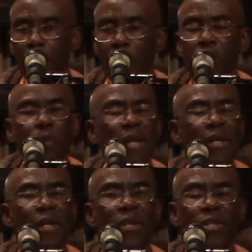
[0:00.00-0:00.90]

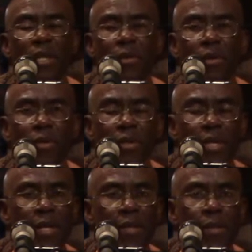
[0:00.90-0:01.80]
spreading Krishna
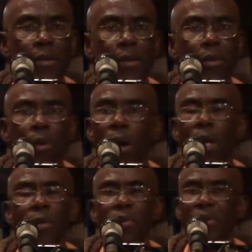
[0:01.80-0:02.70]
consciousness to
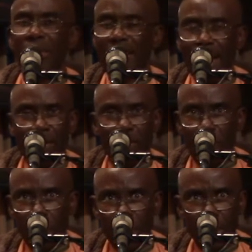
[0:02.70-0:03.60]
all nooks and crannies of
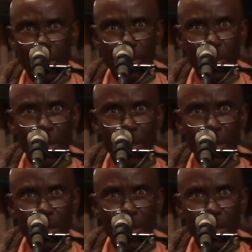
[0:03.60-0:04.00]
the world.